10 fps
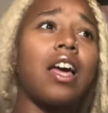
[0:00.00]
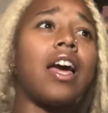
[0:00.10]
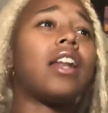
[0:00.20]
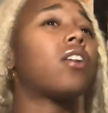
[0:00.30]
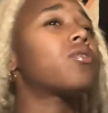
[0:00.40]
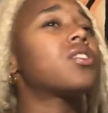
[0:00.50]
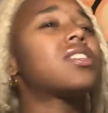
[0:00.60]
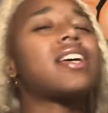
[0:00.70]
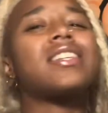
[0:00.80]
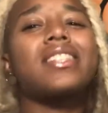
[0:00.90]
and I don't just
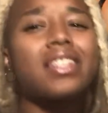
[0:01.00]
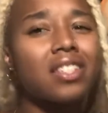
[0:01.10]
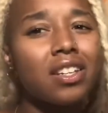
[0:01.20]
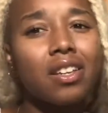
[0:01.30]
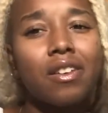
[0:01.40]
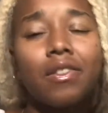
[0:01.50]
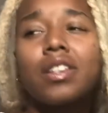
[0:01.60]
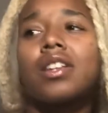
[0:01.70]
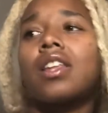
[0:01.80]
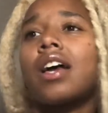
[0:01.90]
say sensitive because
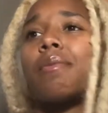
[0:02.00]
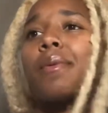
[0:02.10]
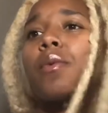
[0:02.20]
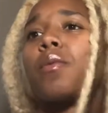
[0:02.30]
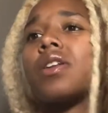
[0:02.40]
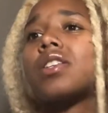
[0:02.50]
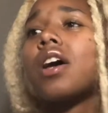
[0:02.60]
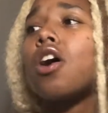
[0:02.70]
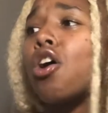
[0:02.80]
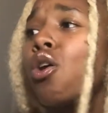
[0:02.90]
a lot of people want to say,
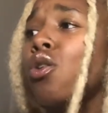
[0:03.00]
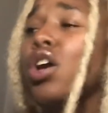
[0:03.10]
oh,